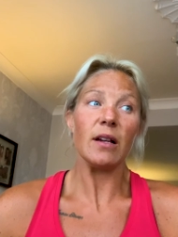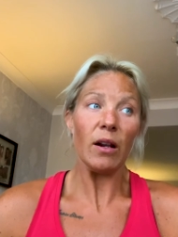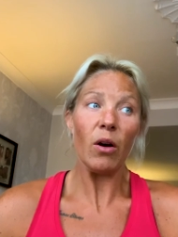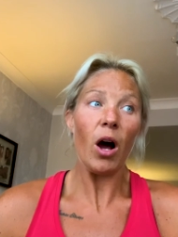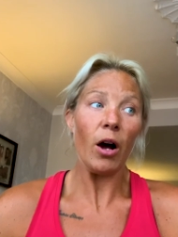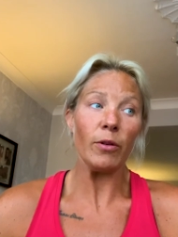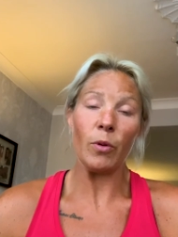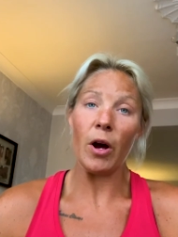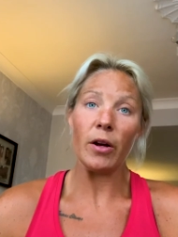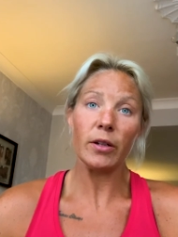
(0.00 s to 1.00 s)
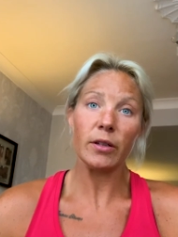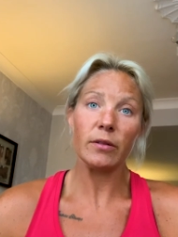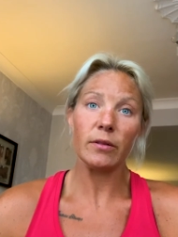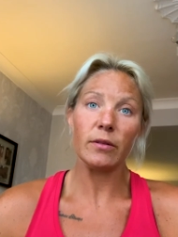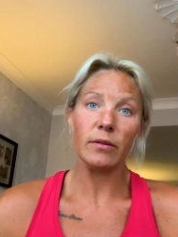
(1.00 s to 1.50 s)
a lot hard work
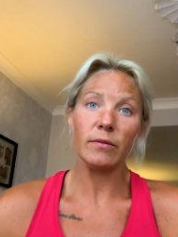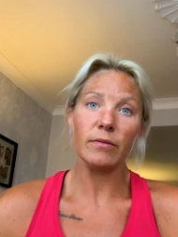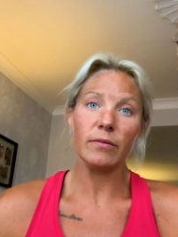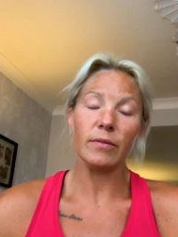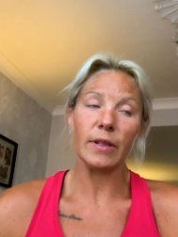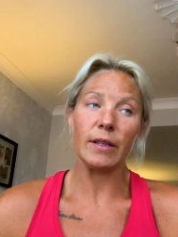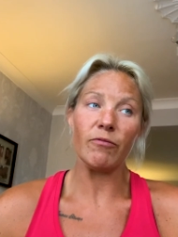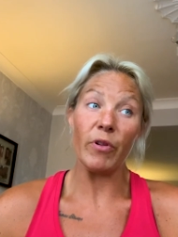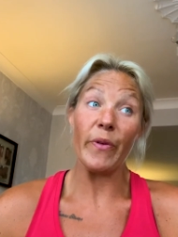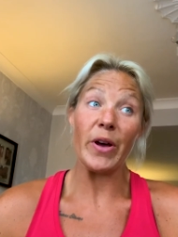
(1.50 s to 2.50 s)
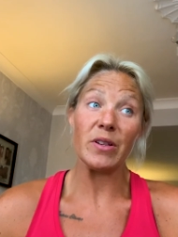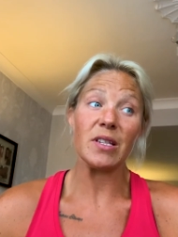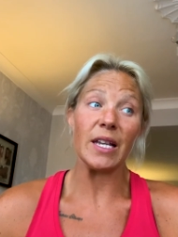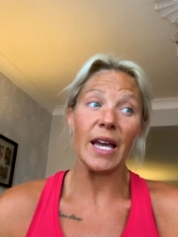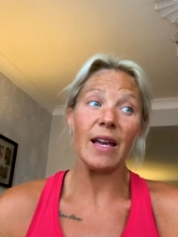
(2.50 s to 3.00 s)

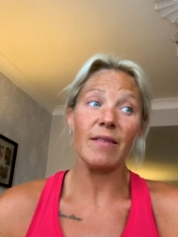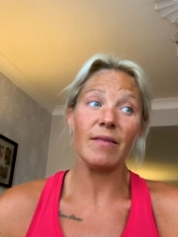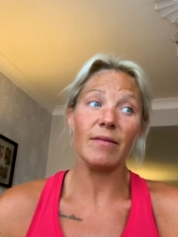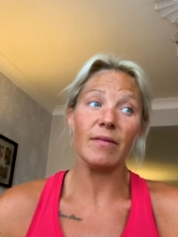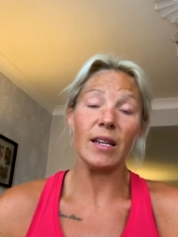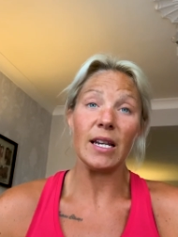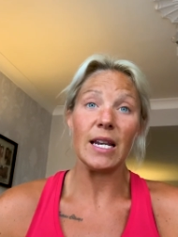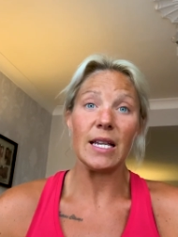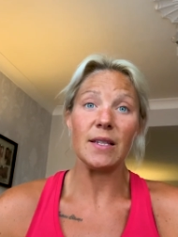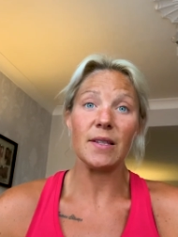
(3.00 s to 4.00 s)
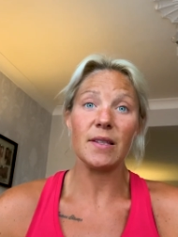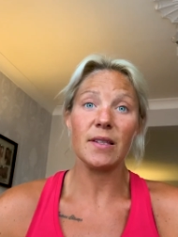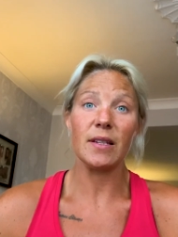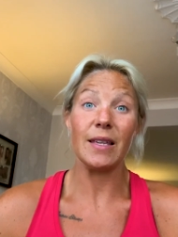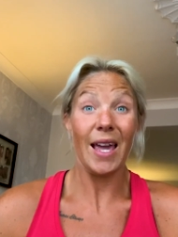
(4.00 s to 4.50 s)
reversing it than it
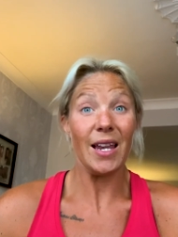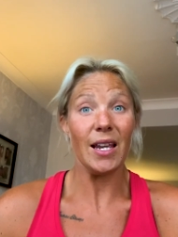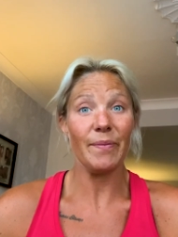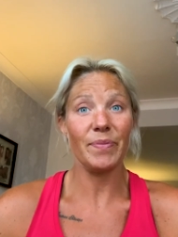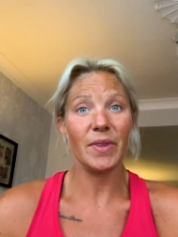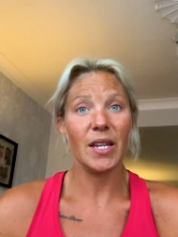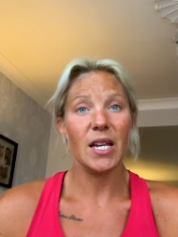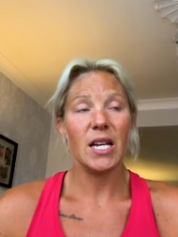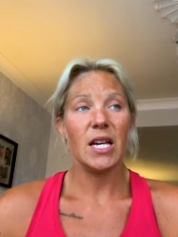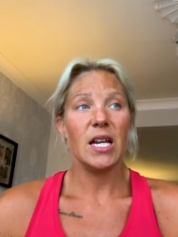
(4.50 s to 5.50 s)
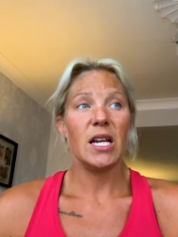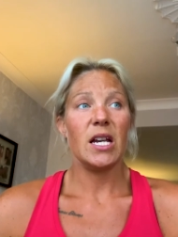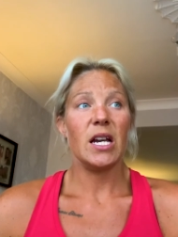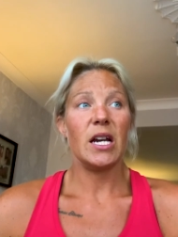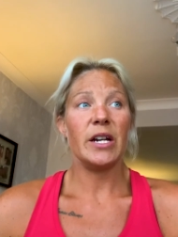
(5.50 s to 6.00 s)
is getting it.
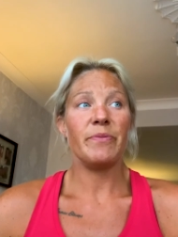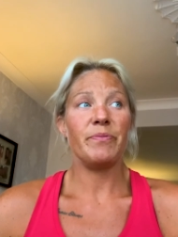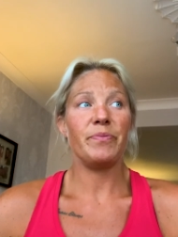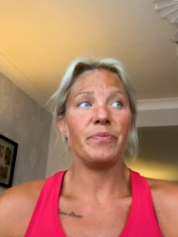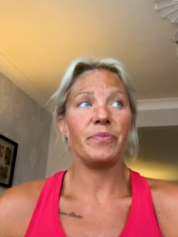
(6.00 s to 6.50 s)
I'm